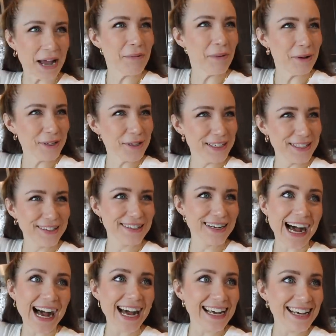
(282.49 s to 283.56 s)
I'm older and you're
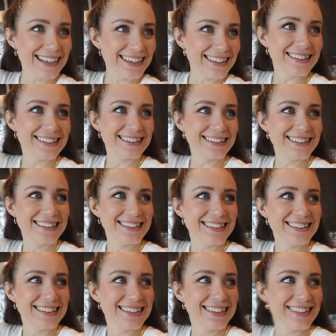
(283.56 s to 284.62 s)
not? Yeah.